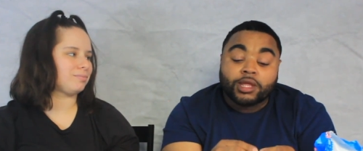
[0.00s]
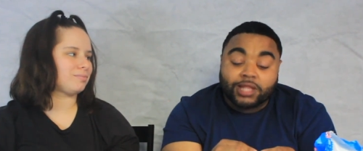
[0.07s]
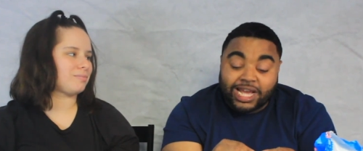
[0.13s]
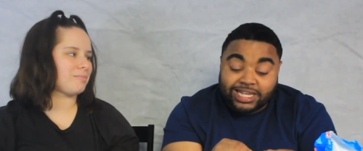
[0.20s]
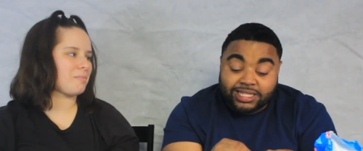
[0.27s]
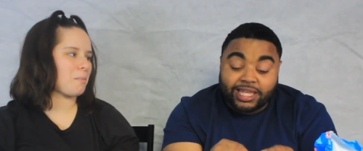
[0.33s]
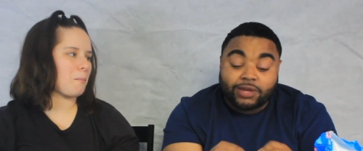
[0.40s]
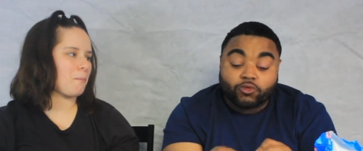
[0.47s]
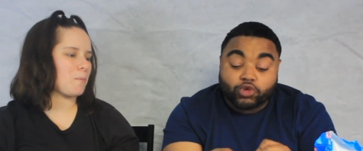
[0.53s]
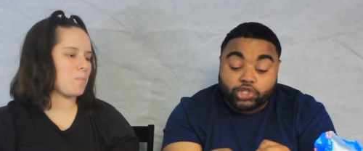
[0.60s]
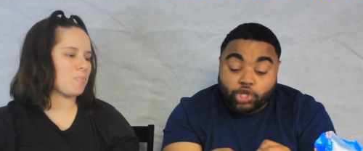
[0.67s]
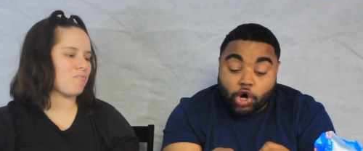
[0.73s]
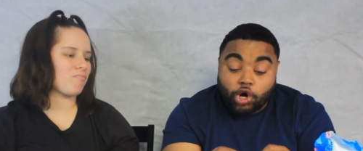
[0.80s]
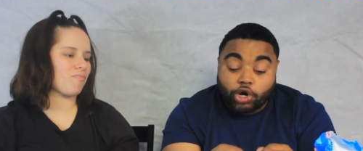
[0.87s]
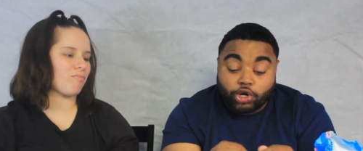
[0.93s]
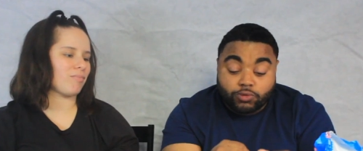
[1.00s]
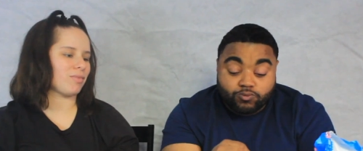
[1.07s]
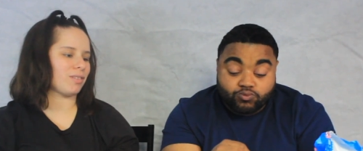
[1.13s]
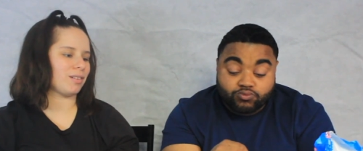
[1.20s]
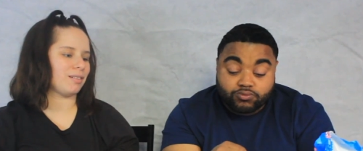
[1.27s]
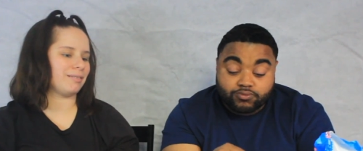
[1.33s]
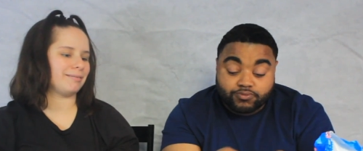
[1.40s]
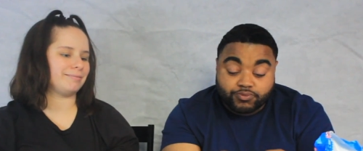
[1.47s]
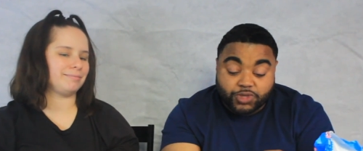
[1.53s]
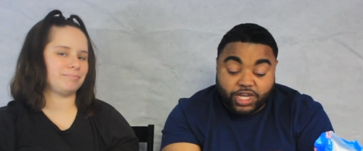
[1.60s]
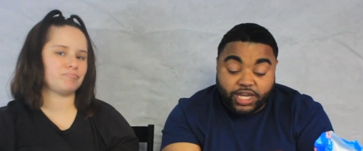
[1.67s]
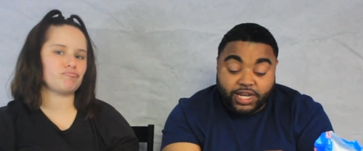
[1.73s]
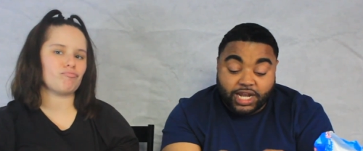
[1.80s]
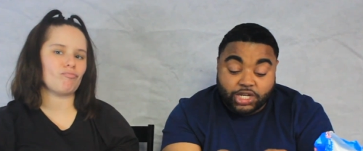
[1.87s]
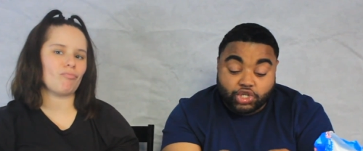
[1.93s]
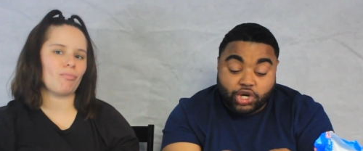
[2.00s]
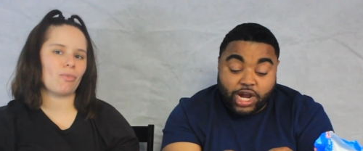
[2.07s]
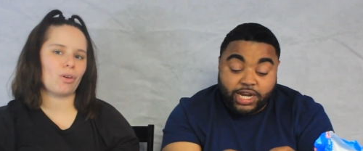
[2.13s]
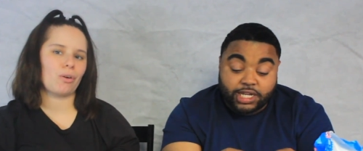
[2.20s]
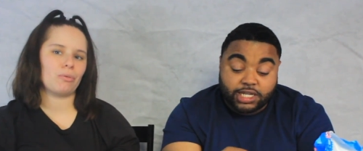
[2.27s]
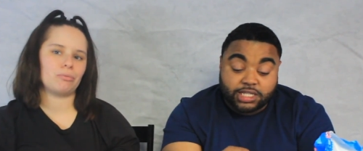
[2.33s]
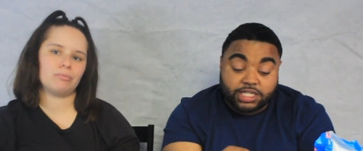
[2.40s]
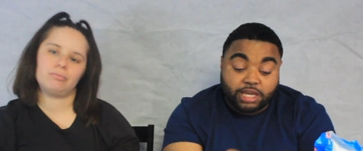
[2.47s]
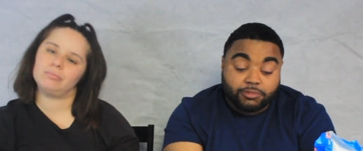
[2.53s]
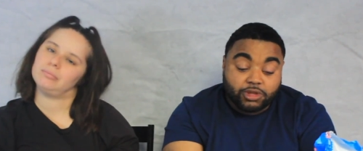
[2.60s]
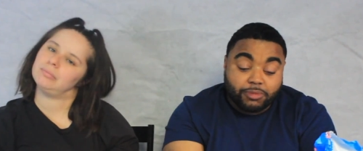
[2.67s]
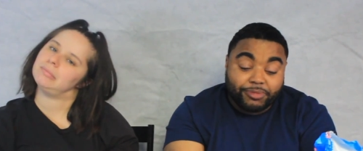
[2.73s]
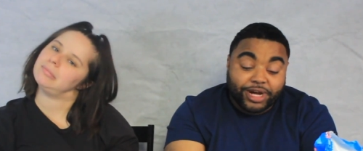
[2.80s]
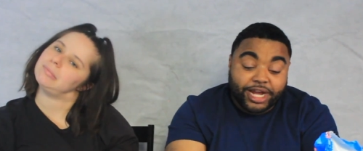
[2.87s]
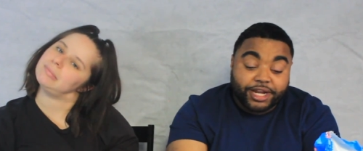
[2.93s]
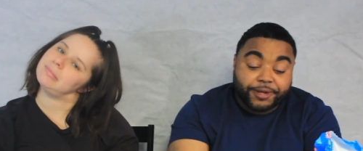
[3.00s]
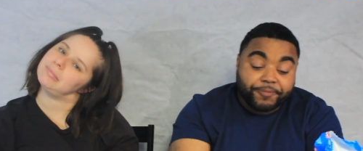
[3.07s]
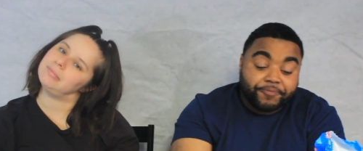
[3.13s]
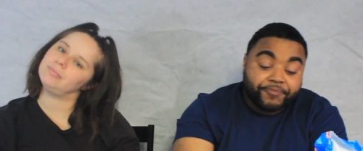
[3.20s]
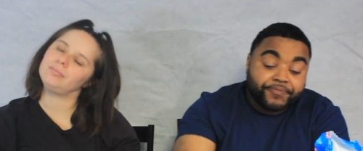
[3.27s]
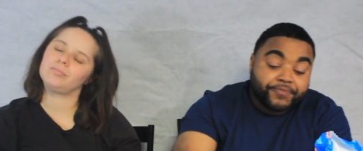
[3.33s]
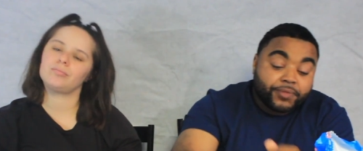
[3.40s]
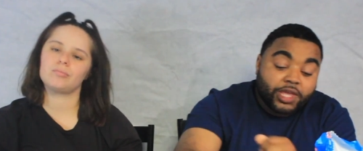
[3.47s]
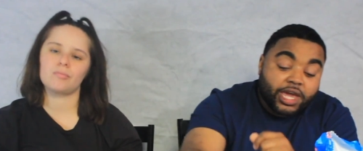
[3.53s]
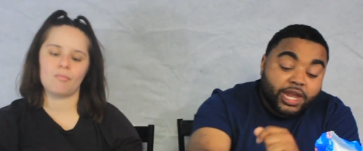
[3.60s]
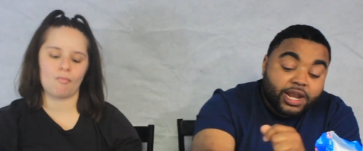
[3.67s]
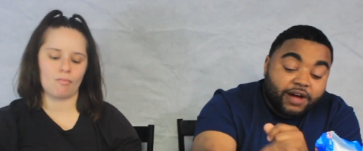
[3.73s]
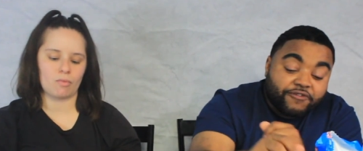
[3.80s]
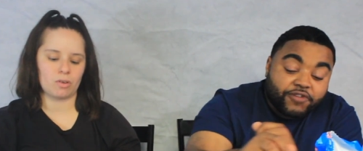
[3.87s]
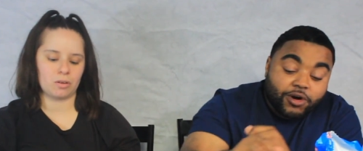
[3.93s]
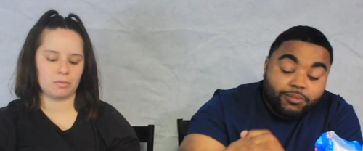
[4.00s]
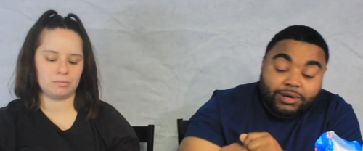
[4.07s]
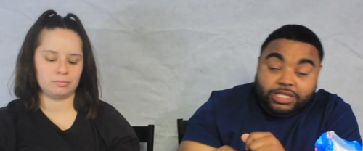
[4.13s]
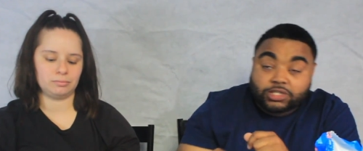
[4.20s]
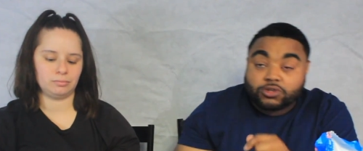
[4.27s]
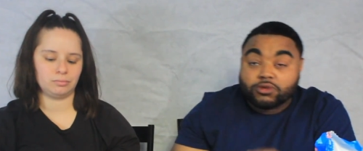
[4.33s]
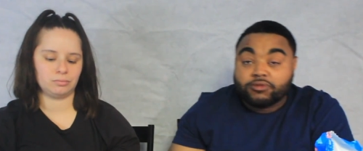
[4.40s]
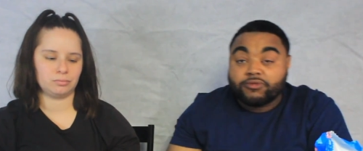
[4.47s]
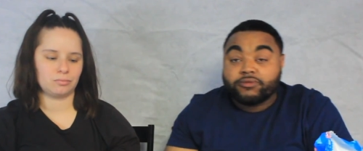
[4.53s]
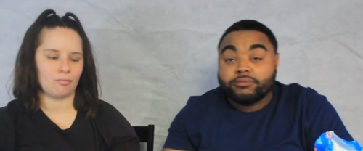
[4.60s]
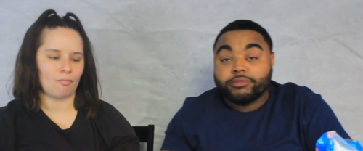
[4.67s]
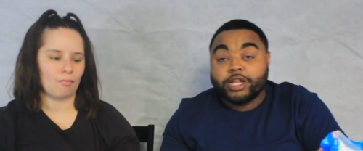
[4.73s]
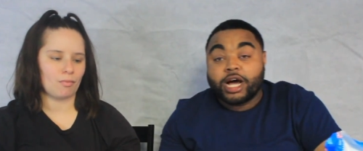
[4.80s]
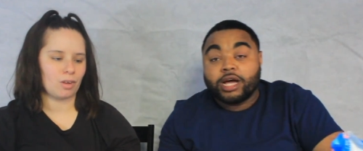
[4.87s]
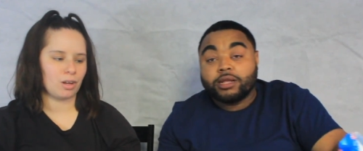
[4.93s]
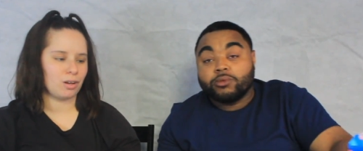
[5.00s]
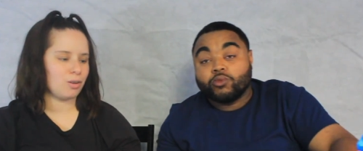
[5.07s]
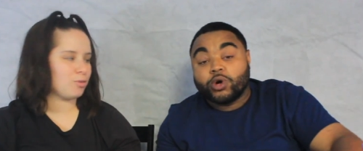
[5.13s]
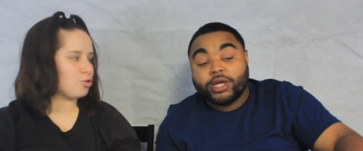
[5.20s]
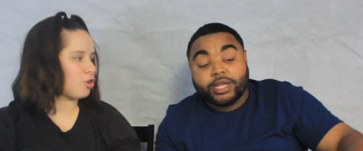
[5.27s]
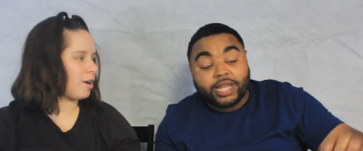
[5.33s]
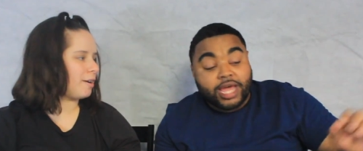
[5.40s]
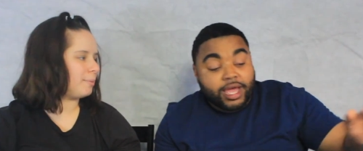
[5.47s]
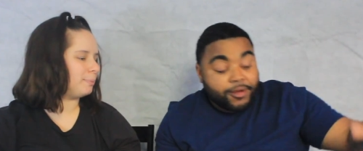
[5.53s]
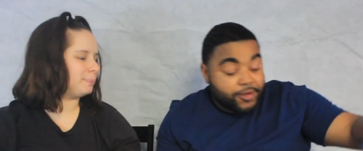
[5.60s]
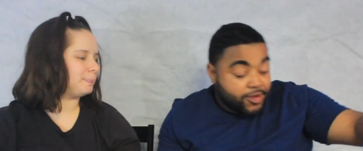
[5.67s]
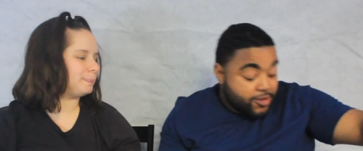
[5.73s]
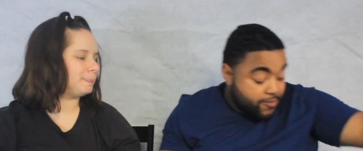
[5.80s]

Speaker 1: That thing was hard. And I tried to attempt to bite it. And I felt my tooth not wanting that.